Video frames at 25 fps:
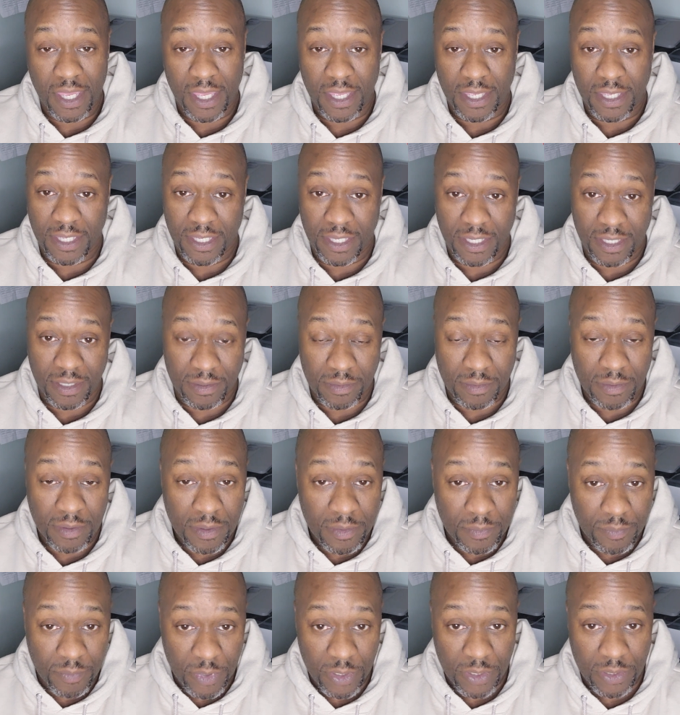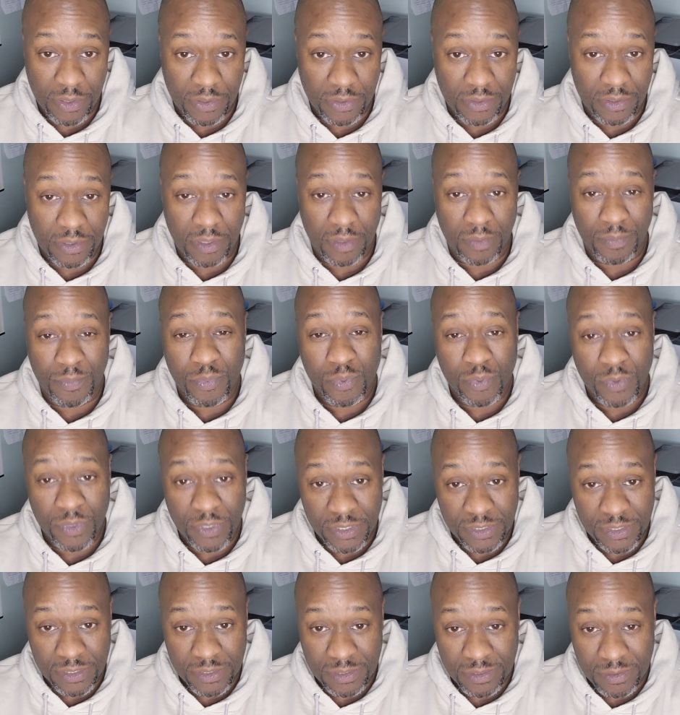and build a pretty
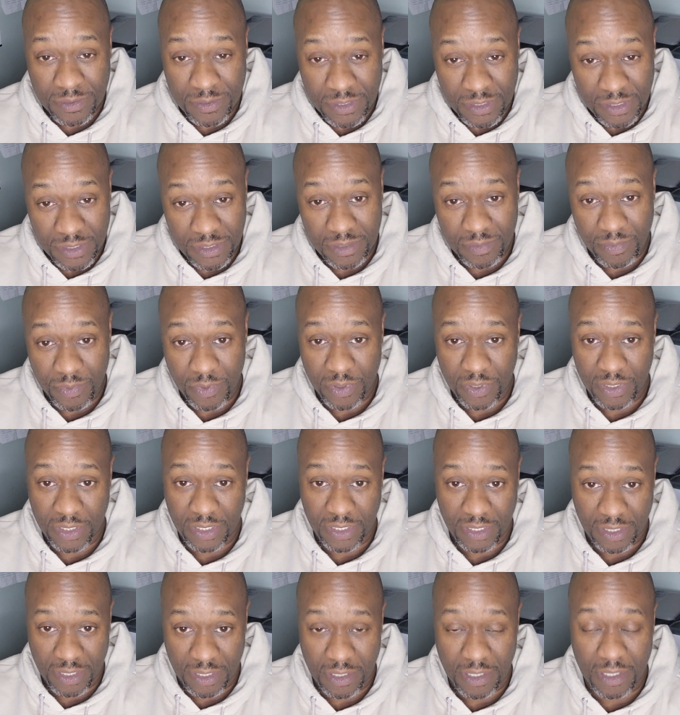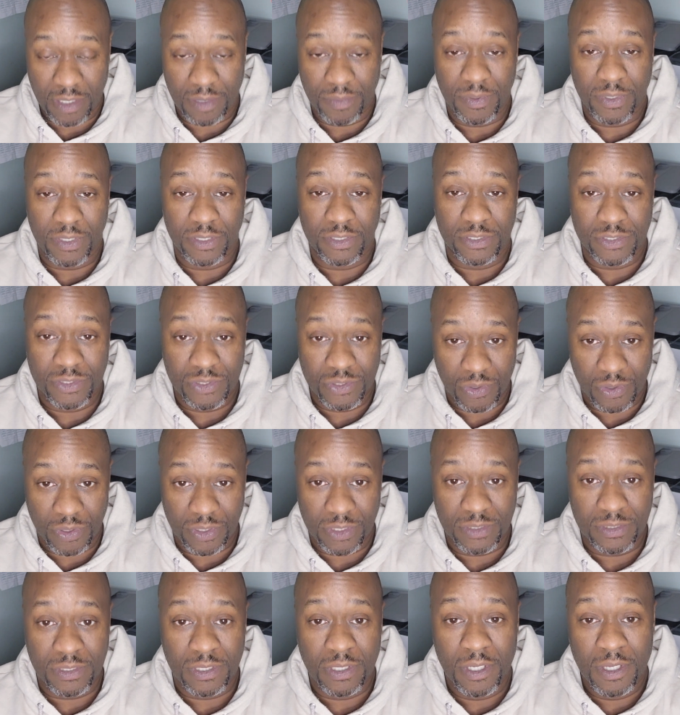feasible income in the
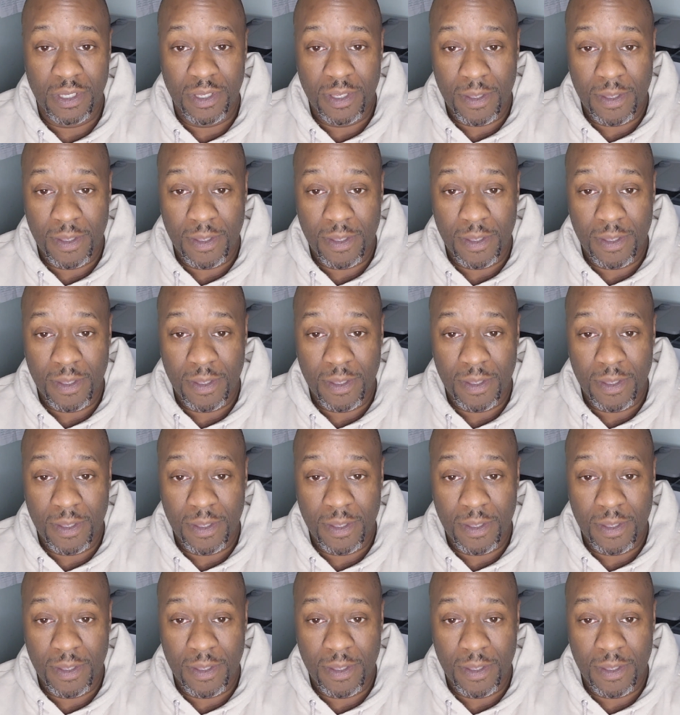shortest